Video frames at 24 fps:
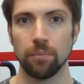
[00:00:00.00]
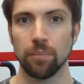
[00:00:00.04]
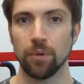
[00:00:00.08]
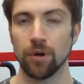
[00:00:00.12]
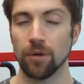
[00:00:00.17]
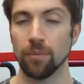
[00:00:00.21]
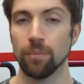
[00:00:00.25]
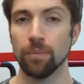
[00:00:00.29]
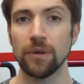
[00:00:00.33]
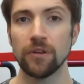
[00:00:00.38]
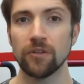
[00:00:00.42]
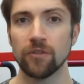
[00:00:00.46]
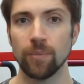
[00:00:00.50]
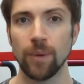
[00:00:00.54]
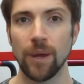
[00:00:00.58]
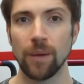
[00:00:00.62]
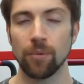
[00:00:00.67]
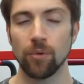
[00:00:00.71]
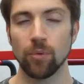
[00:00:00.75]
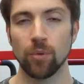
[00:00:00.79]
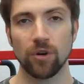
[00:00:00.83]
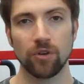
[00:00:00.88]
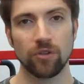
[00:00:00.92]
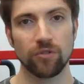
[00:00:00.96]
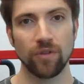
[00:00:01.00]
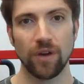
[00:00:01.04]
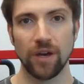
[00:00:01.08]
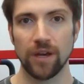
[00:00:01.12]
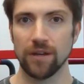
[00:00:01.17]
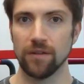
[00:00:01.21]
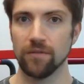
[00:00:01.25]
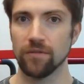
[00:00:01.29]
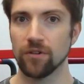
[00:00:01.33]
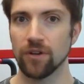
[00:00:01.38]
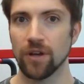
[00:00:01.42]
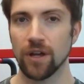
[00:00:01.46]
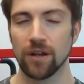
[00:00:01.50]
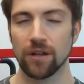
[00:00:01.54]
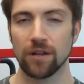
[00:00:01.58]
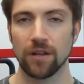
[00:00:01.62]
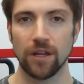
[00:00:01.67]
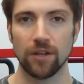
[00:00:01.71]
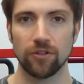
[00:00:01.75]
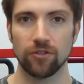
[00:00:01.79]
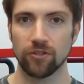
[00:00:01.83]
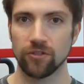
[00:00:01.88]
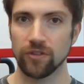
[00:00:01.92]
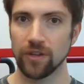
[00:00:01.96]
But a piece of paper works fine. If you're not a
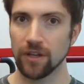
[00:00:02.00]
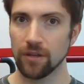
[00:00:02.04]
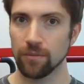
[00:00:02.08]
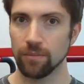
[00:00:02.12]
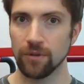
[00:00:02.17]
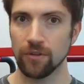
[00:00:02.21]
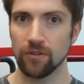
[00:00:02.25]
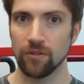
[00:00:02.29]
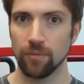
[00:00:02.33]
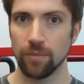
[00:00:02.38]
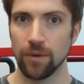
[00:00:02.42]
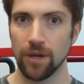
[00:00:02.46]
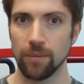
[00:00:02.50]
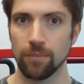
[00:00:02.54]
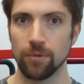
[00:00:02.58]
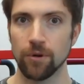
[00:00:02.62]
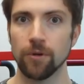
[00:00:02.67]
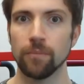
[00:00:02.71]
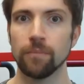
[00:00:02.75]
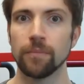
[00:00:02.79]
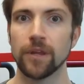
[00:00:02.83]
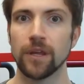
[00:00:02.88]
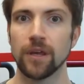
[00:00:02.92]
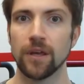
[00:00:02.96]
client, just take a piece of paper